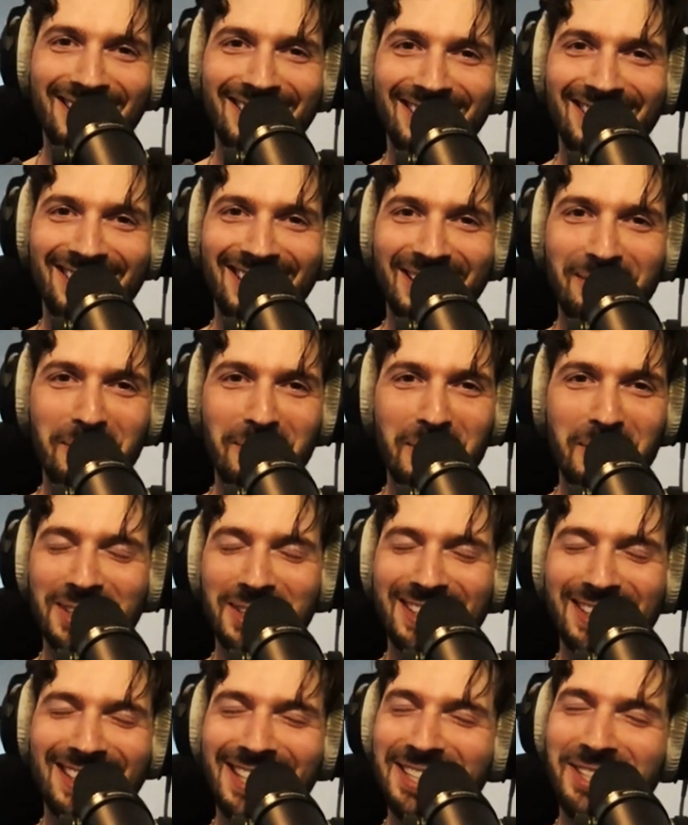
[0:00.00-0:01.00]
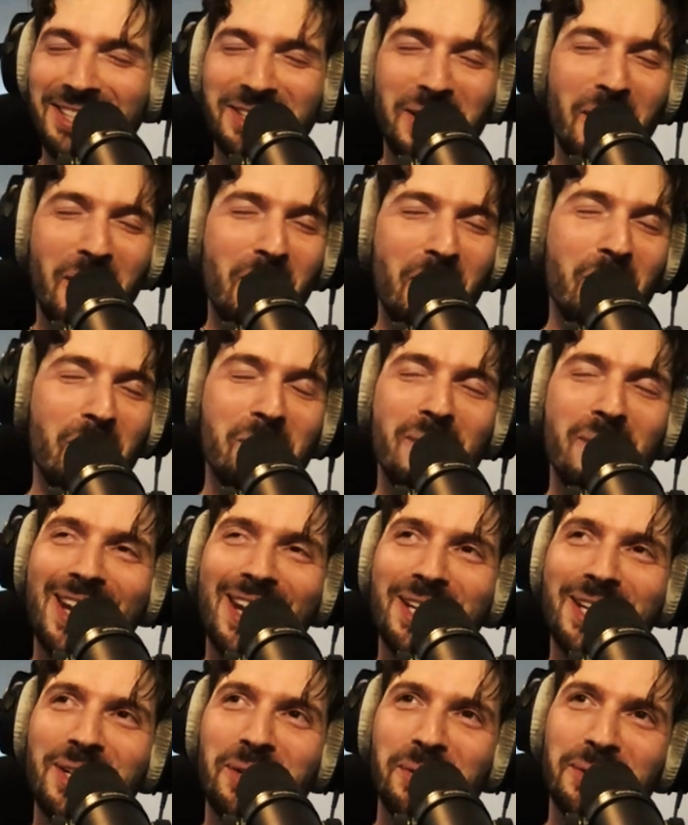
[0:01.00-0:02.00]
like, because there's so
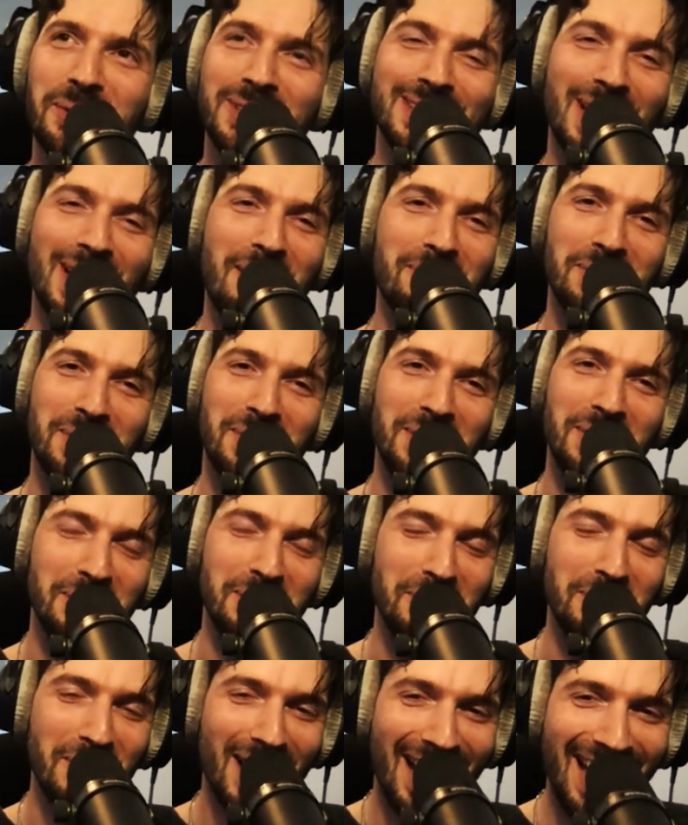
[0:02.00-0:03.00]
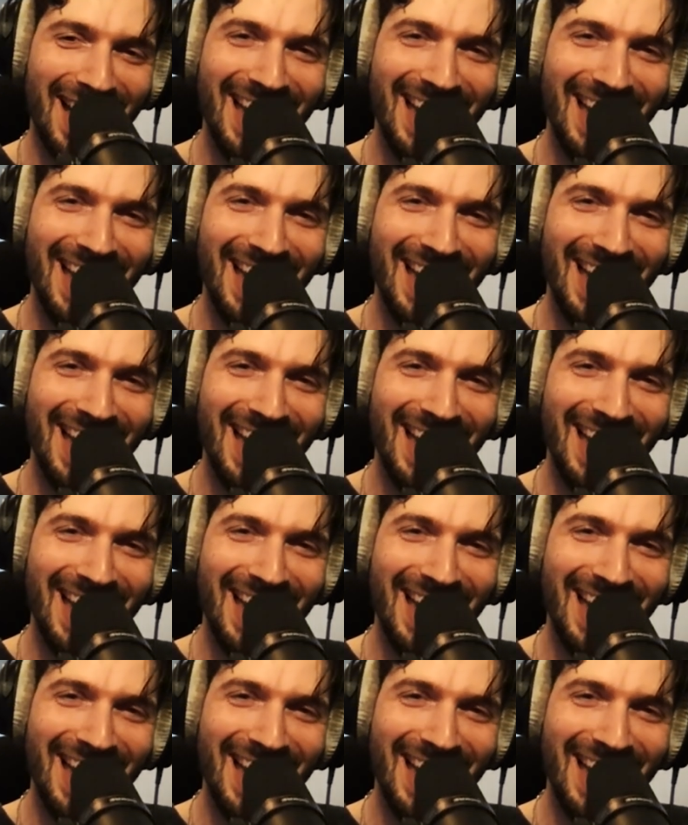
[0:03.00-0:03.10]
many cool stuff you can do.